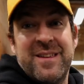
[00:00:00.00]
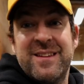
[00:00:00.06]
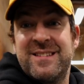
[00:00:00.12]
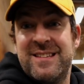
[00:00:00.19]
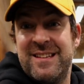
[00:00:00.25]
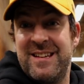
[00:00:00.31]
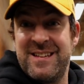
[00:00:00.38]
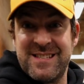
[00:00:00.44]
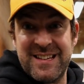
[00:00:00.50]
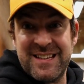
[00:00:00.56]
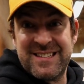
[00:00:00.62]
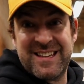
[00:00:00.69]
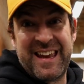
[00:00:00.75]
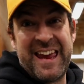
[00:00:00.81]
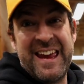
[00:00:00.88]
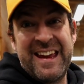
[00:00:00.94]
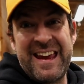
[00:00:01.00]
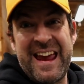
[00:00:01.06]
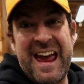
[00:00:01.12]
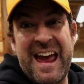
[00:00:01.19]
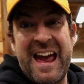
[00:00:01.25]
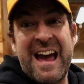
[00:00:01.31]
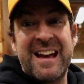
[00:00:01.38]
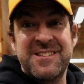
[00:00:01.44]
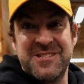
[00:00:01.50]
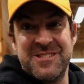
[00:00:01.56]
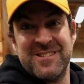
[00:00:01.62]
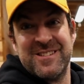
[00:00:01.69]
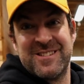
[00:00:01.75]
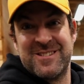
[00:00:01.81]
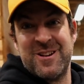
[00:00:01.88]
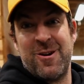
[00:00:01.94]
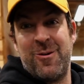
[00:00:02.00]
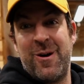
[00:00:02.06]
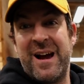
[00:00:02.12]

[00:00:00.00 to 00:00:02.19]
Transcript: these things kick ass in the snow.